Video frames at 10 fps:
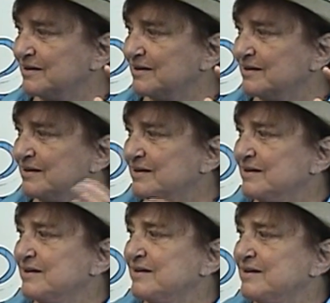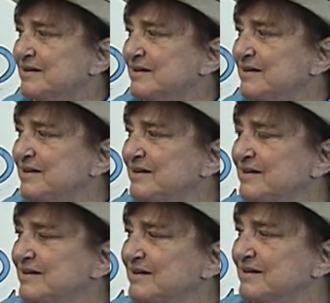
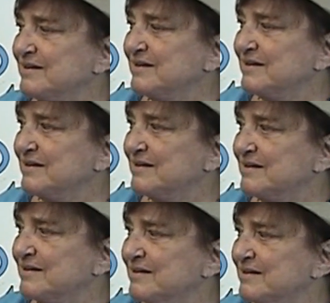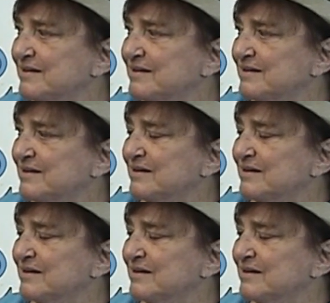[no speech]